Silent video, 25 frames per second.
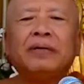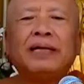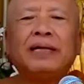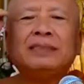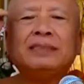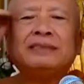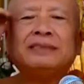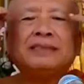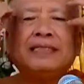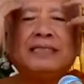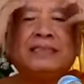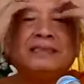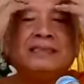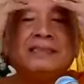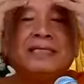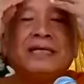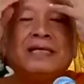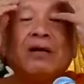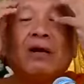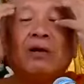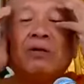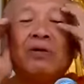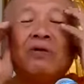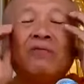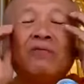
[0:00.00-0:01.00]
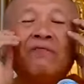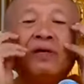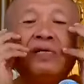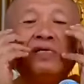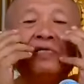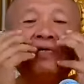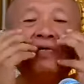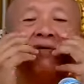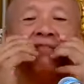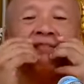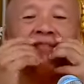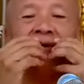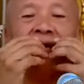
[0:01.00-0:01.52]
then sensing on your
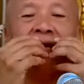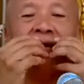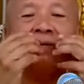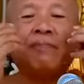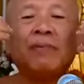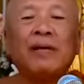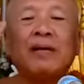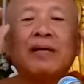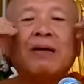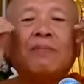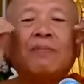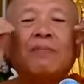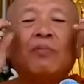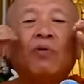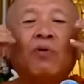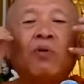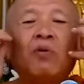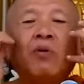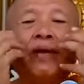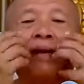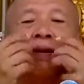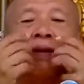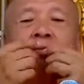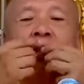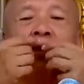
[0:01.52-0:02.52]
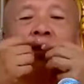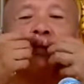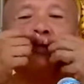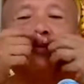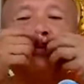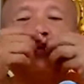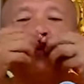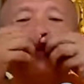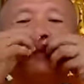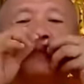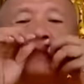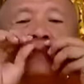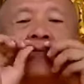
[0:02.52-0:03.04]
facial feeling become growing more
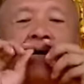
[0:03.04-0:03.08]
to